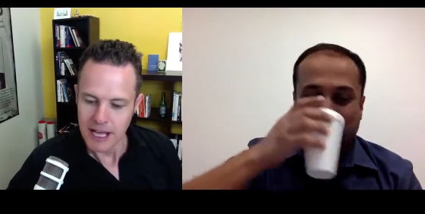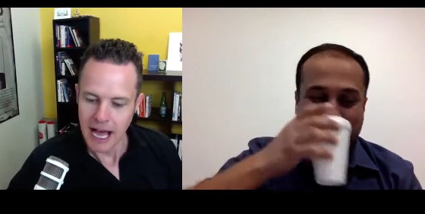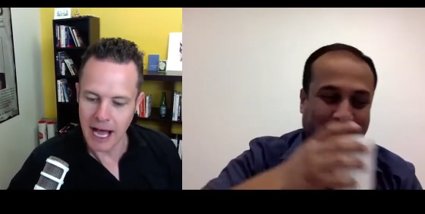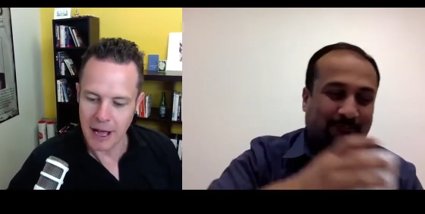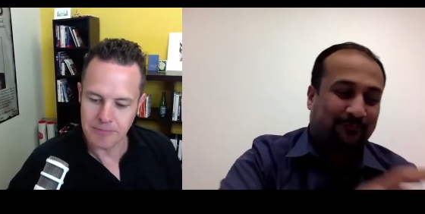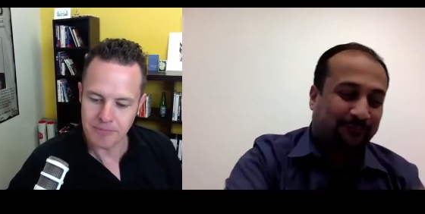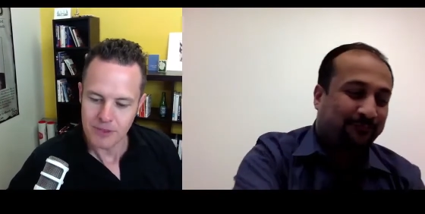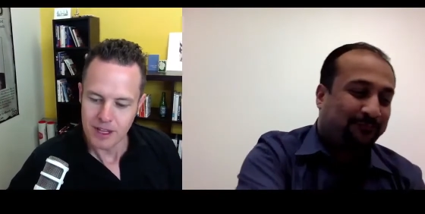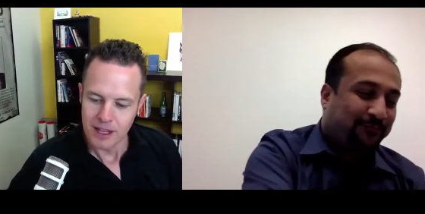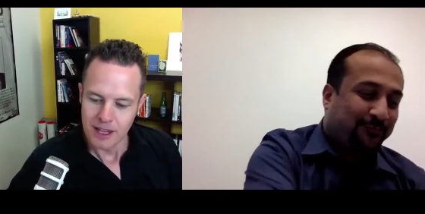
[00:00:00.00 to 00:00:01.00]
Speaker 1: Um,
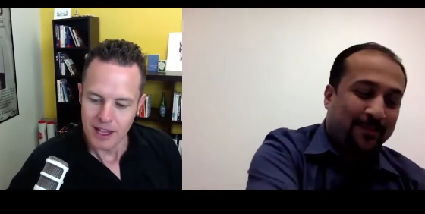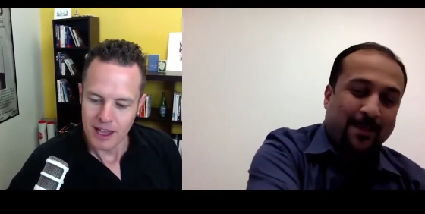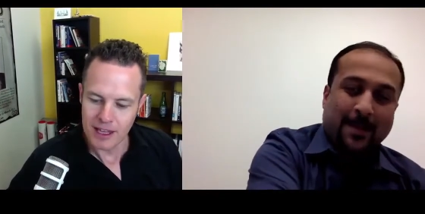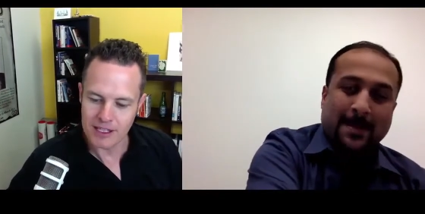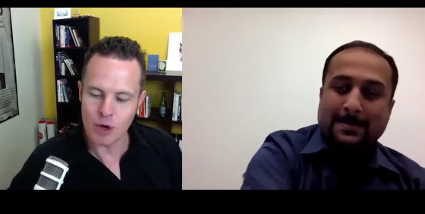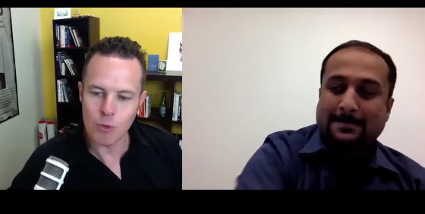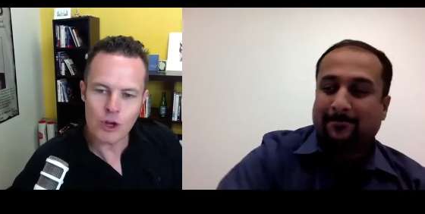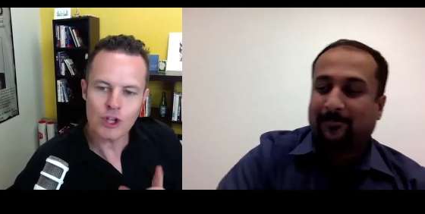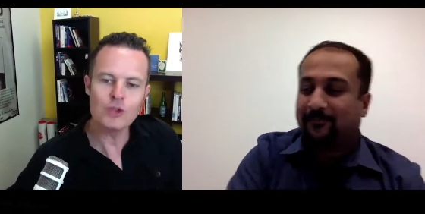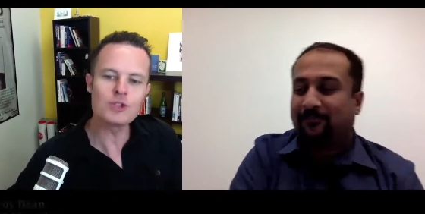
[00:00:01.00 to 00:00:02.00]
so what
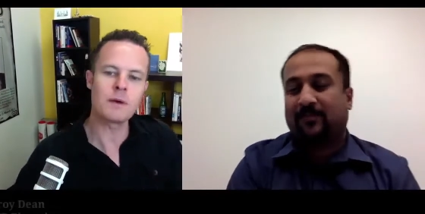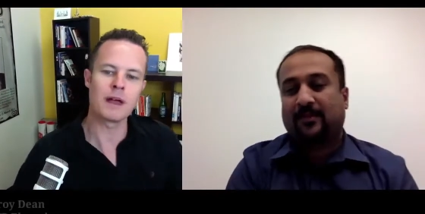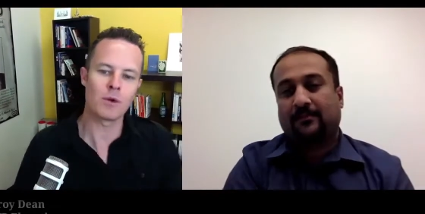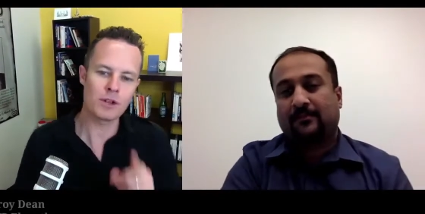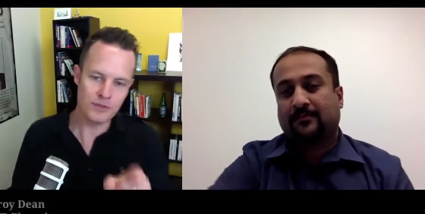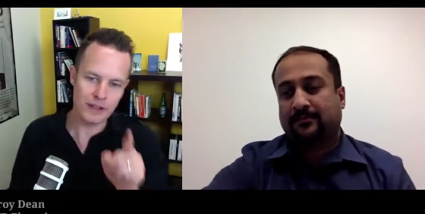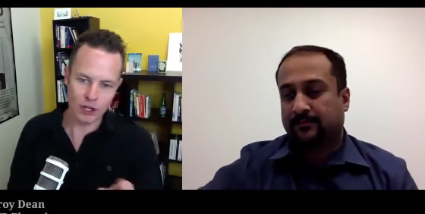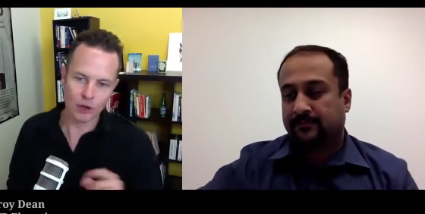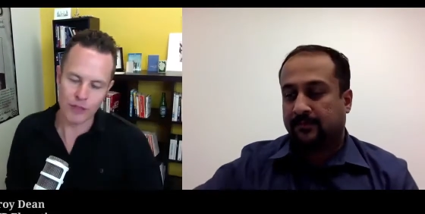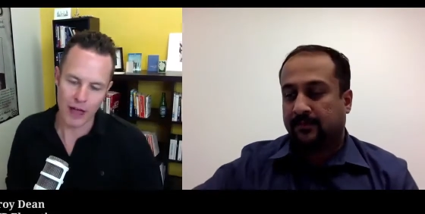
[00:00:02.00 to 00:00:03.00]
do you spend, what does Vid
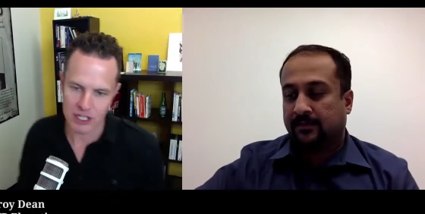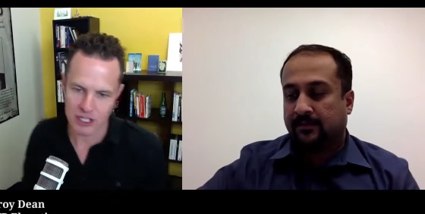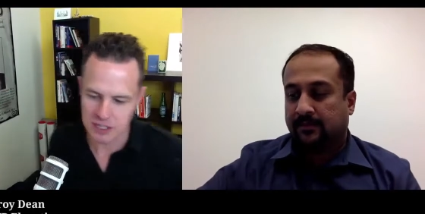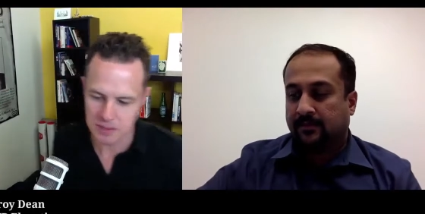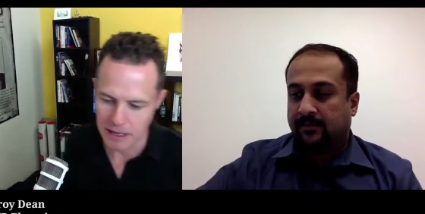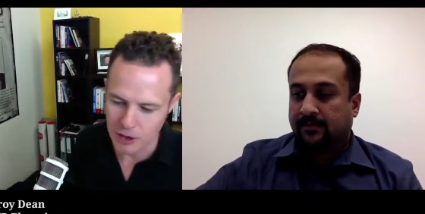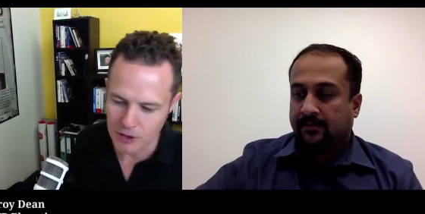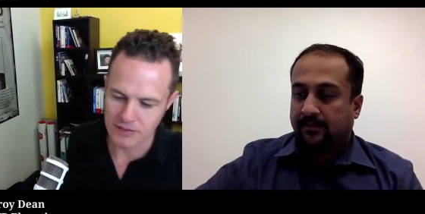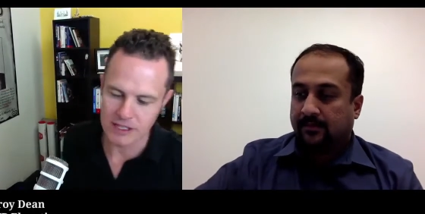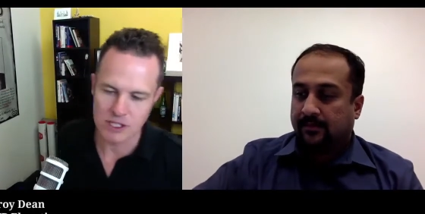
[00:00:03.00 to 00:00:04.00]
Luther actually spend
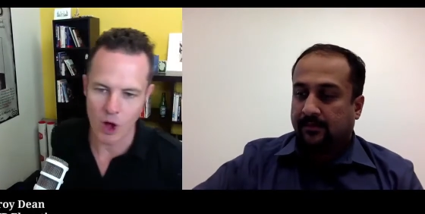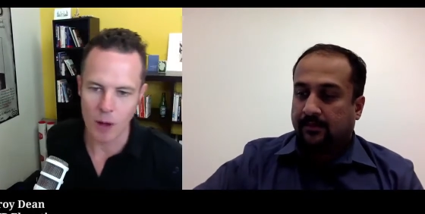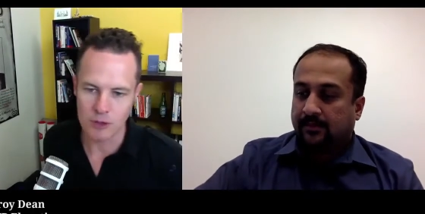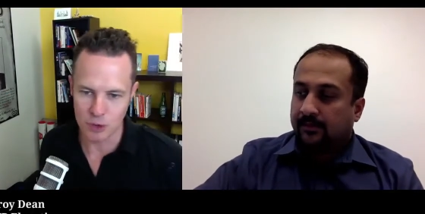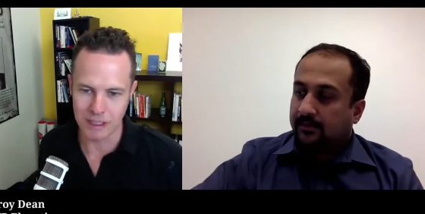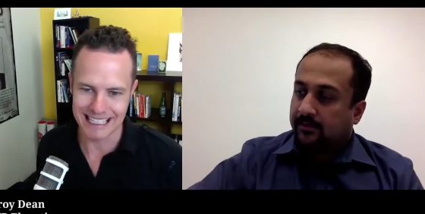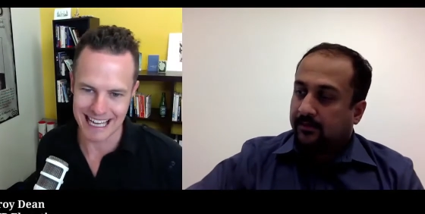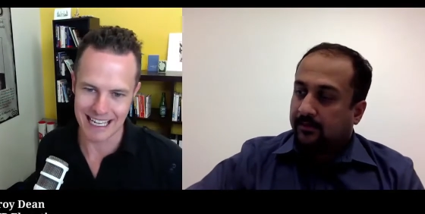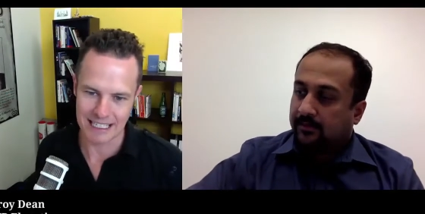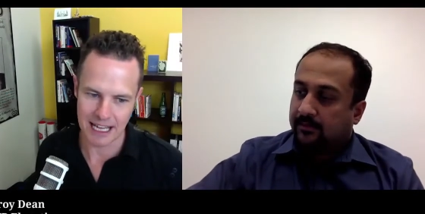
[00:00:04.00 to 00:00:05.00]
most of his time doing
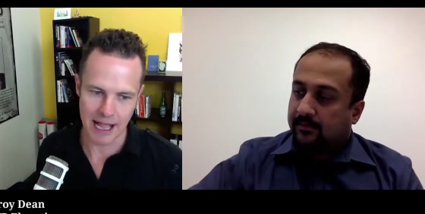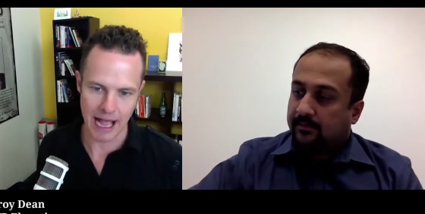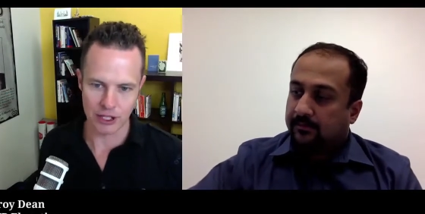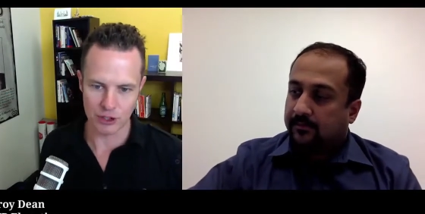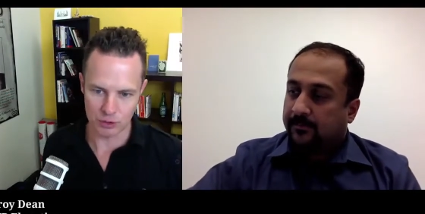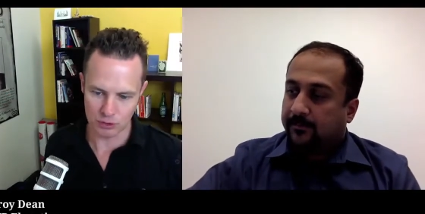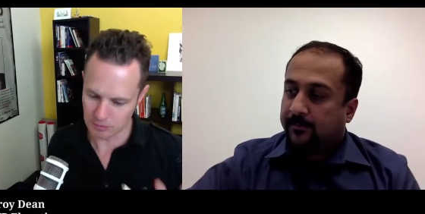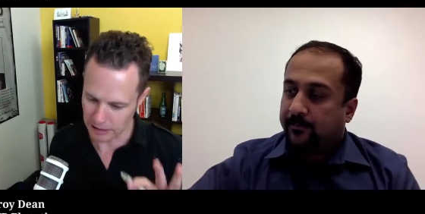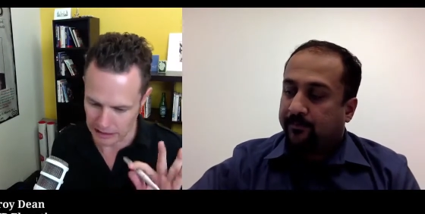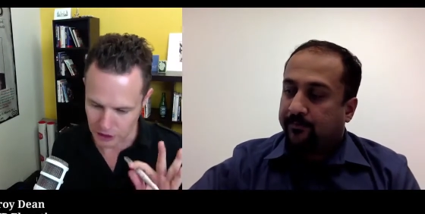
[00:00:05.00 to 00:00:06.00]
day to day? Are you
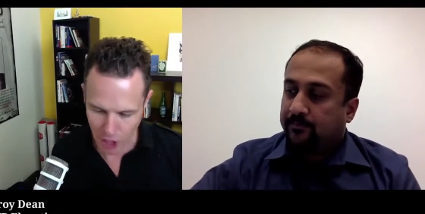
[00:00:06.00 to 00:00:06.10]
in